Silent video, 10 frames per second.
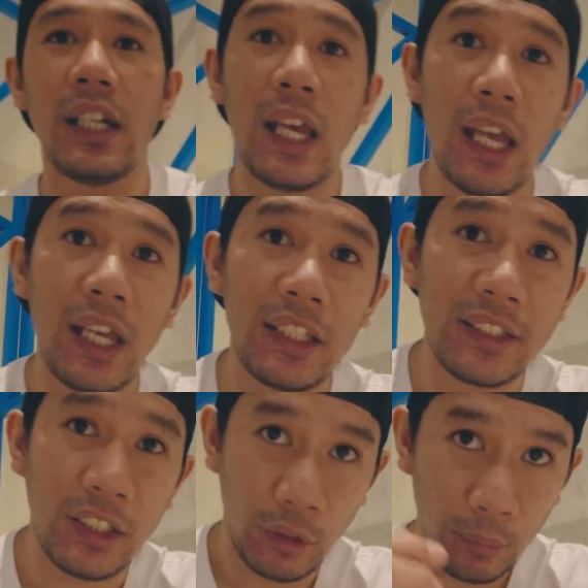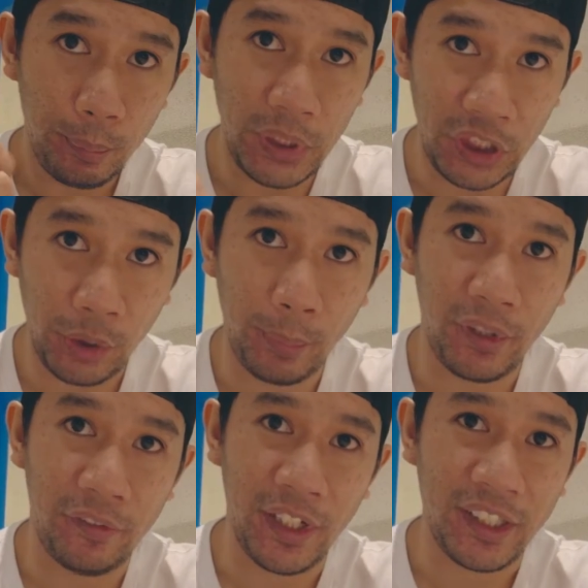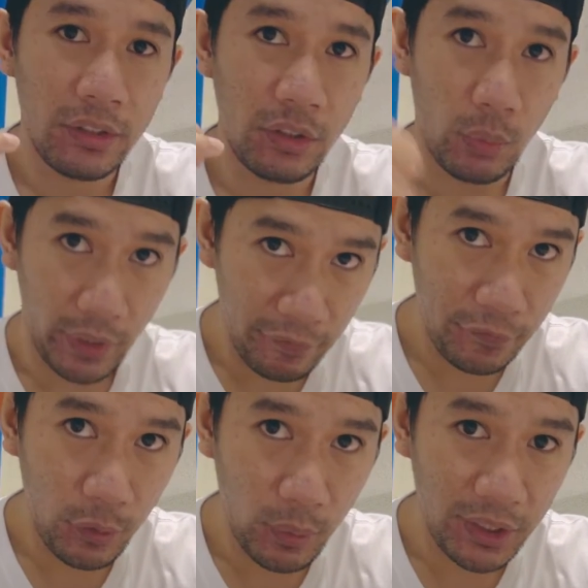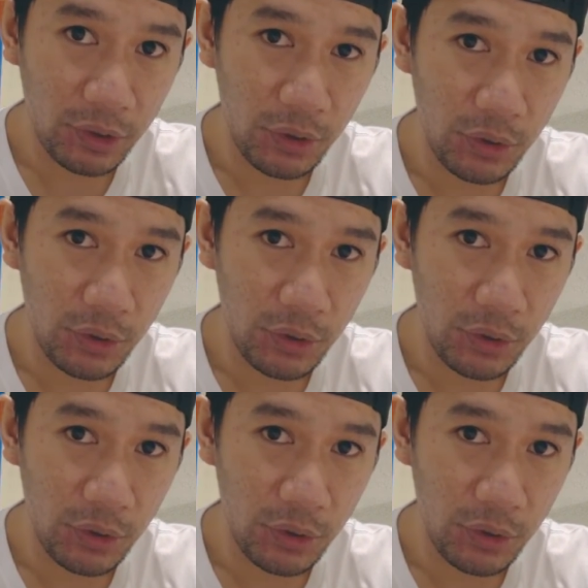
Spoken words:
as Pitch Perfect. So if you want to